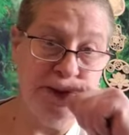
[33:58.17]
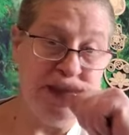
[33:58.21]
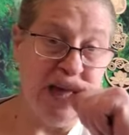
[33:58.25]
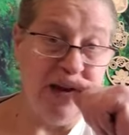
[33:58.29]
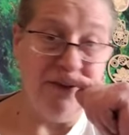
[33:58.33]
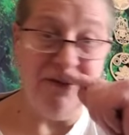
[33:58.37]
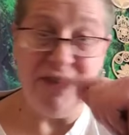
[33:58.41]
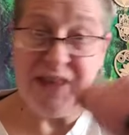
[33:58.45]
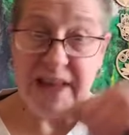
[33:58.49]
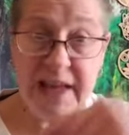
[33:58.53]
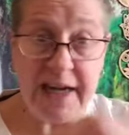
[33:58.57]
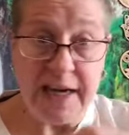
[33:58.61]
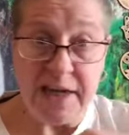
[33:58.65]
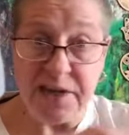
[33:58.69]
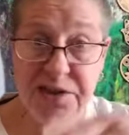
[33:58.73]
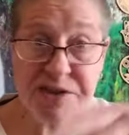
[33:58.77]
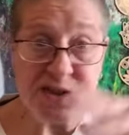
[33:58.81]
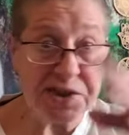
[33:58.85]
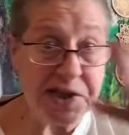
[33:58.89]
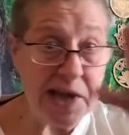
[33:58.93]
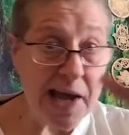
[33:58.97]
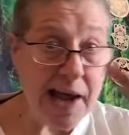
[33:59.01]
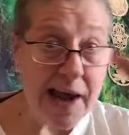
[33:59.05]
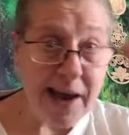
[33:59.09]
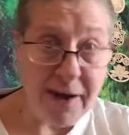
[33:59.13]
Everything
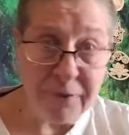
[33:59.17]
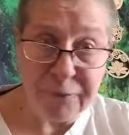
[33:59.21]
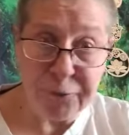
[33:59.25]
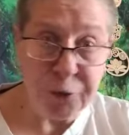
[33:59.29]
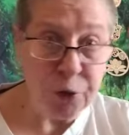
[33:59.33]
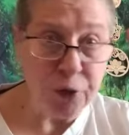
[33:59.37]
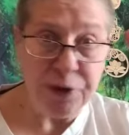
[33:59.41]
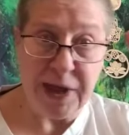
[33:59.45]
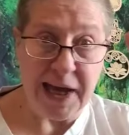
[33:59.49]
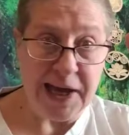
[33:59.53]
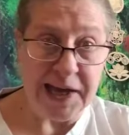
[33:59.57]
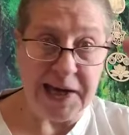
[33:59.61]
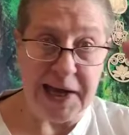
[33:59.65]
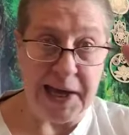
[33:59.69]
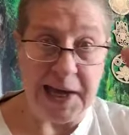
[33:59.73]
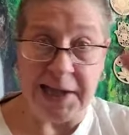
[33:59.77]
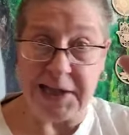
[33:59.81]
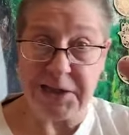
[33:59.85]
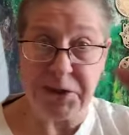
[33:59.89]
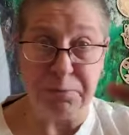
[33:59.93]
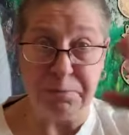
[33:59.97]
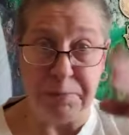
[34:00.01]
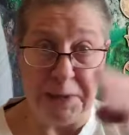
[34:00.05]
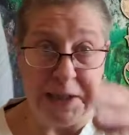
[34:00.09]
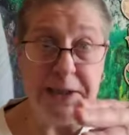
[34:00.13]
else after that
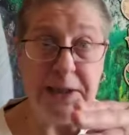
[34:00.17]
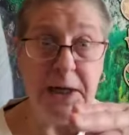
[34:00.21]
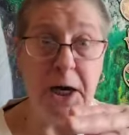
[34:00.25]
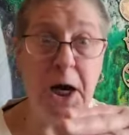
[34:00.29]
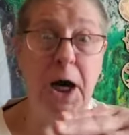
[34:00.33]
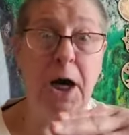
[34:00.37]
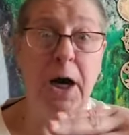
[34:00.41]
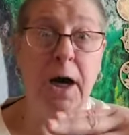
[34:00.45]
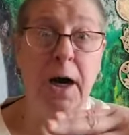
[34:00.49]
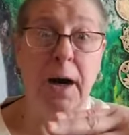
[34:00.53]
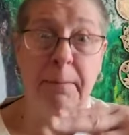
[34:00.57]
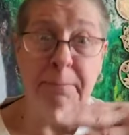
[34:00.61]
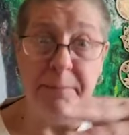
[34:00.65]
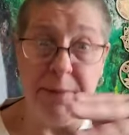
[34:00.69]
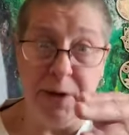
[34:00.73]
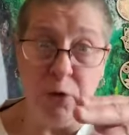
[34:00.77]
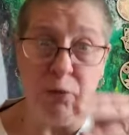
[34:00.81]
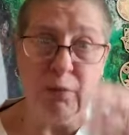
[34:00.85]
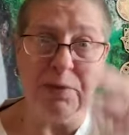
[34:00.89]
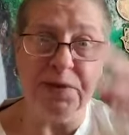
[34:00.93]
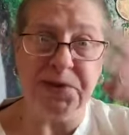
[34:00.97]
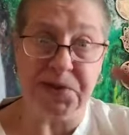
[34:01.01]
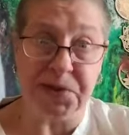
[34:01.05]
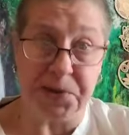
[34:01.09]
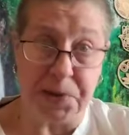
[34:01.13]
has been a mere
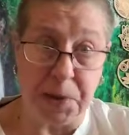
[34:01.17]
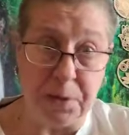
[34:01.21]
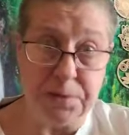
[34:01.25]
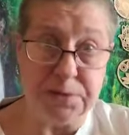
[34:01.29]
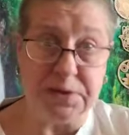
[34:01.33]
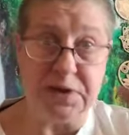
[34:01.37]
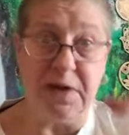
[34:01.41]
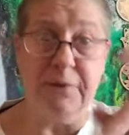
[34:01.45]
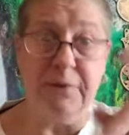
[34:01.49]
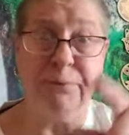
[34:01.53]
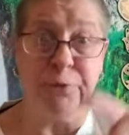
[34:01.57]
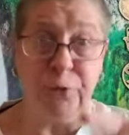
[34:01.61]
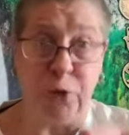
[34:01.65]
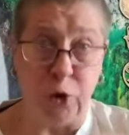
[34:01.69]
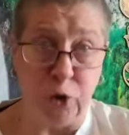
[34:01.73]
result of